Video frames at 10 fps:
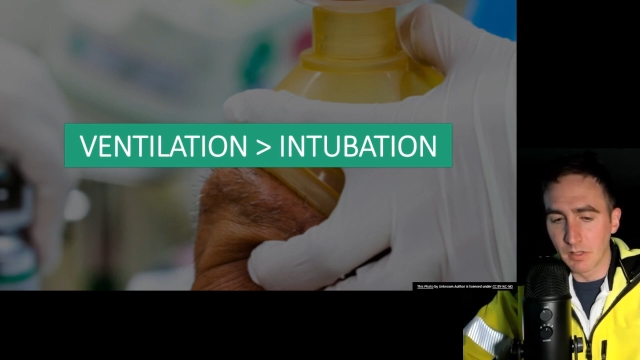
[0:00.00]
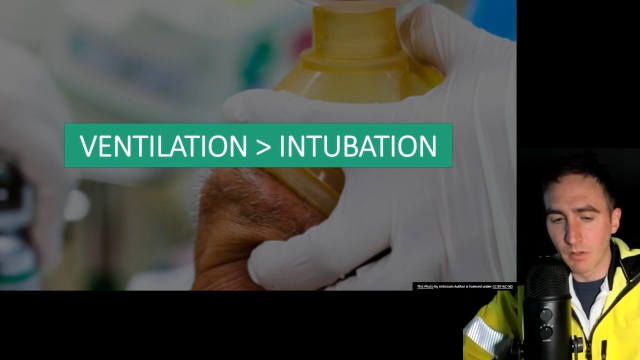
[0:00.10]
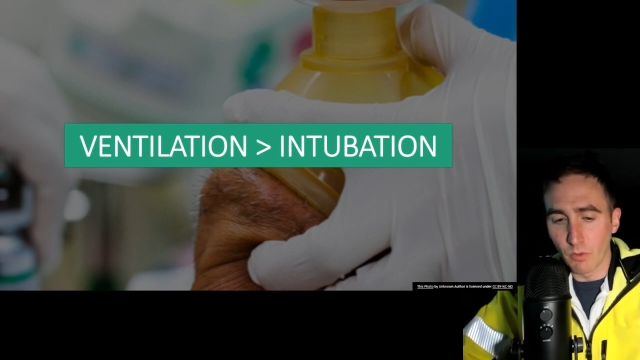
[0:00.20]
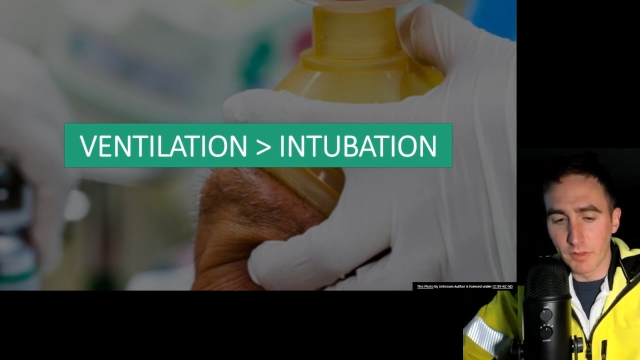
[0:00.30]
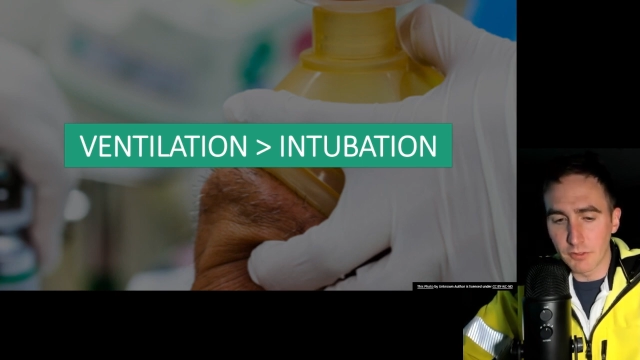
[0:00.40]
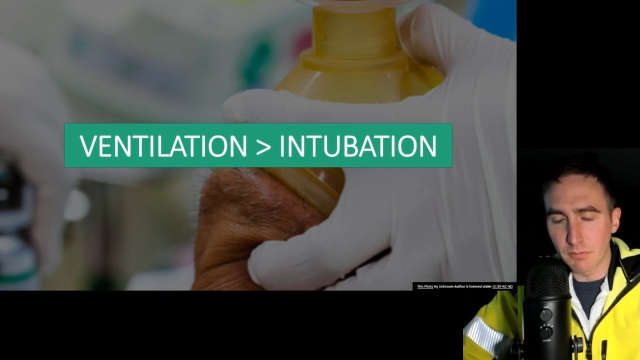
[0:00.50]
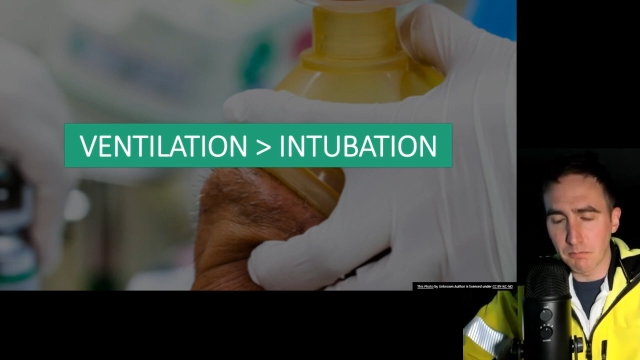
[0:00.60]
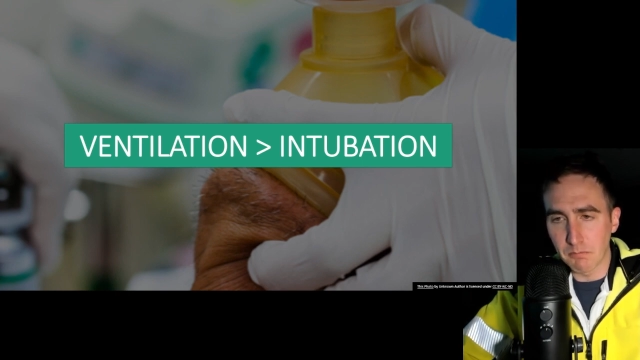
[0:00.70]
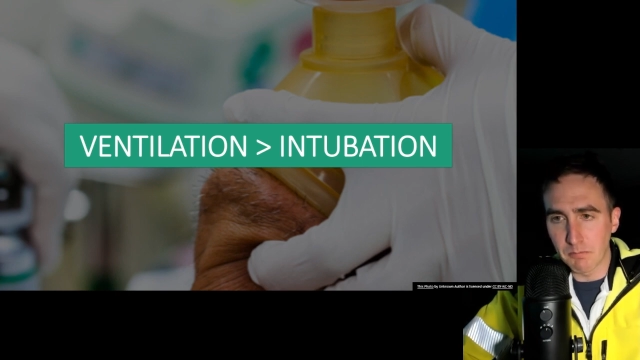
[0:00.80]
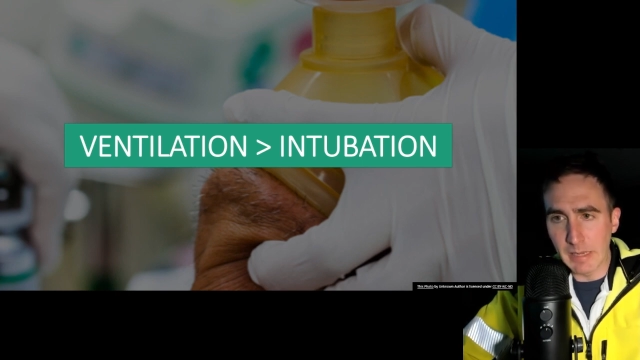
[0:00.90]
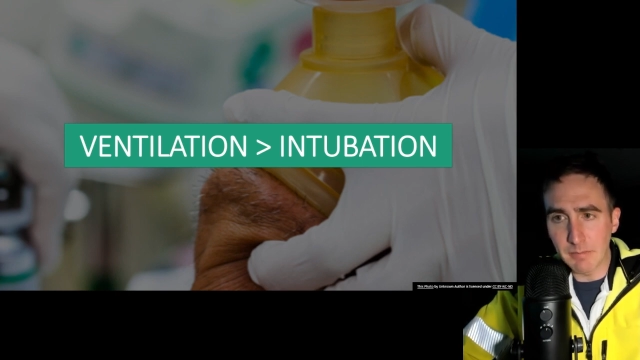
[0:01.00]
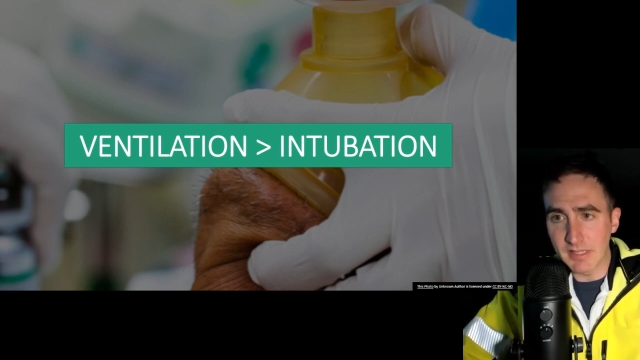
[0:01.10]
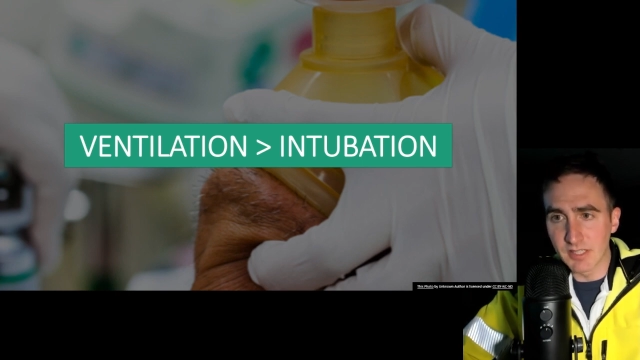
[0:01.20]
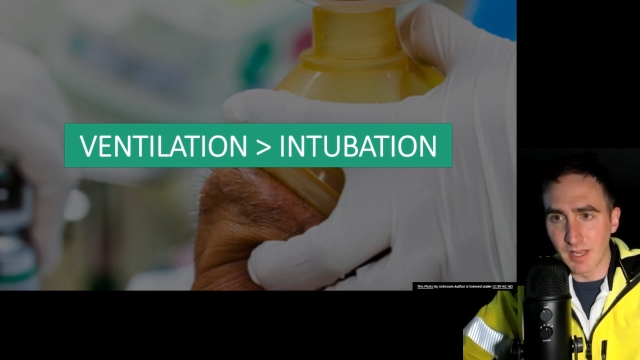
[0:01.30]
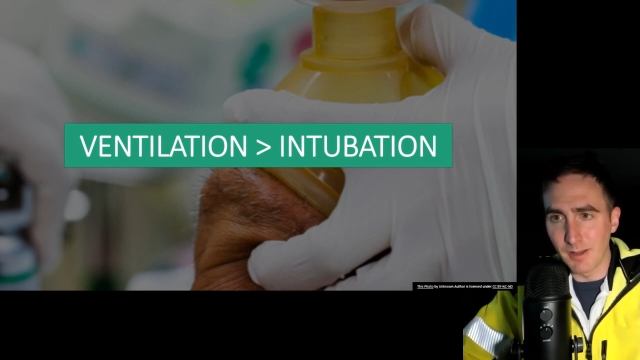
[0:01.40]
Well, there's maybe
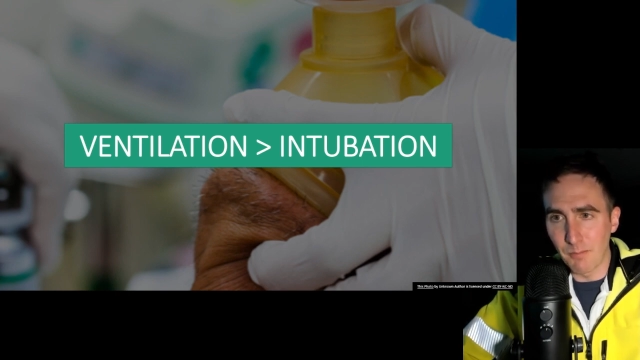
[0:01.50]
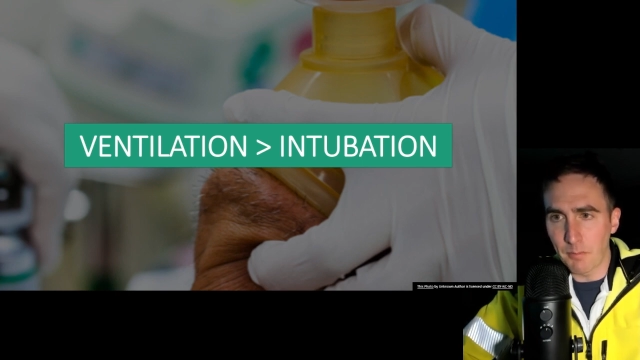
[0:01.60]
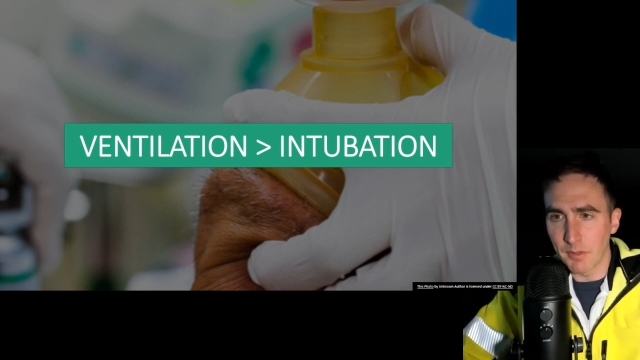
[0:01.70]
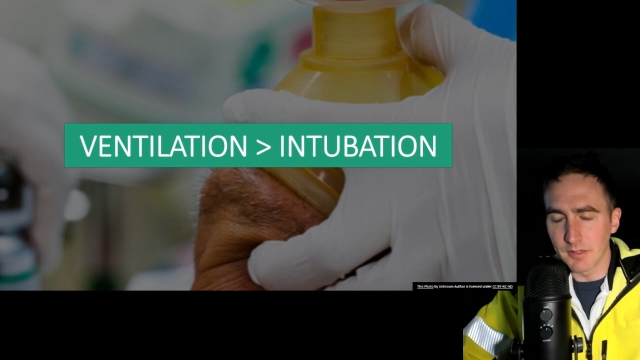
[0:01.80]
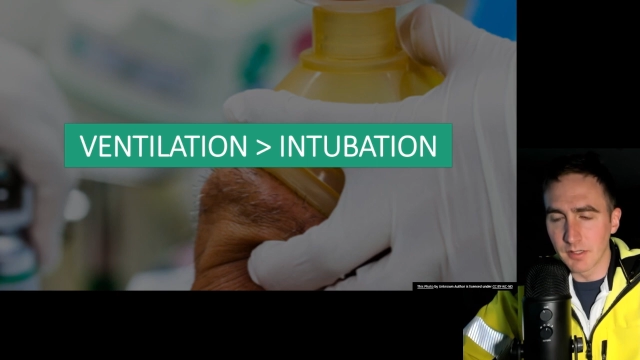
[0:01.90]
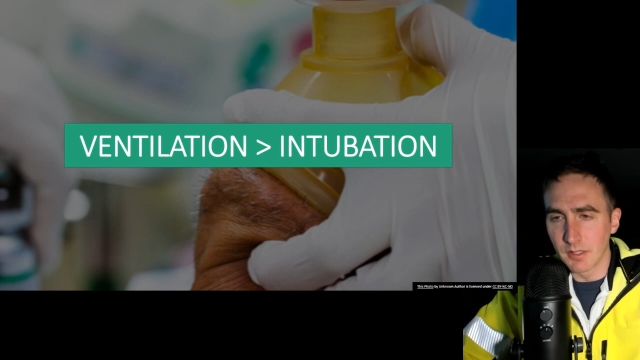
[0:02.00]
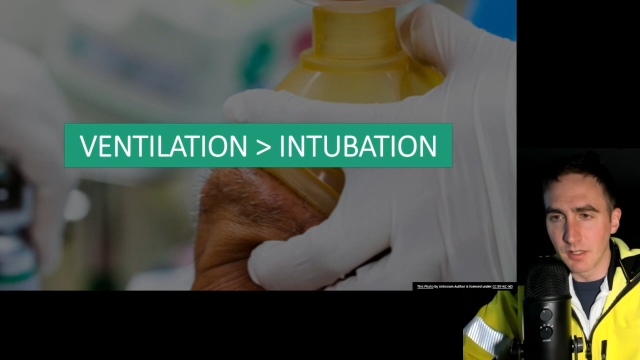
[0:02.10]
some, but